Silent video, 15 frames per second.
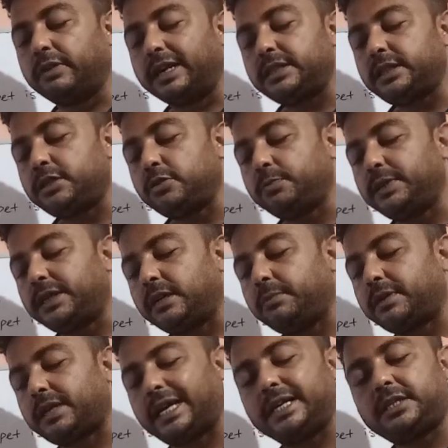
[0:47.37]
wanted to become
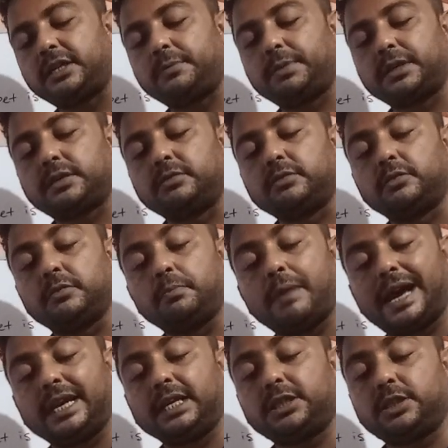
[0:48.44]
a writer but couldn't
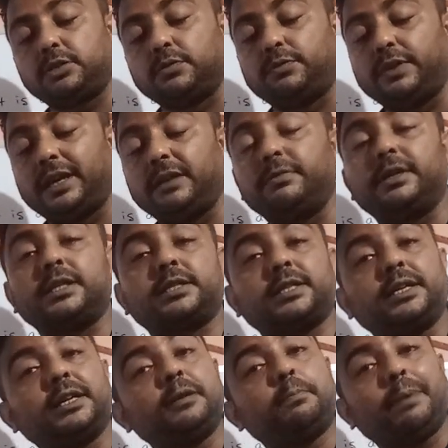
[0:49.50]
manage to fill even a
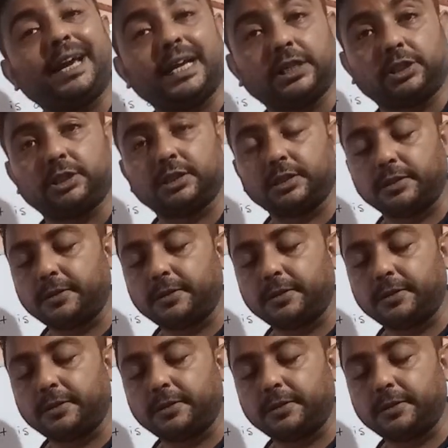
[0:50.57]
single page.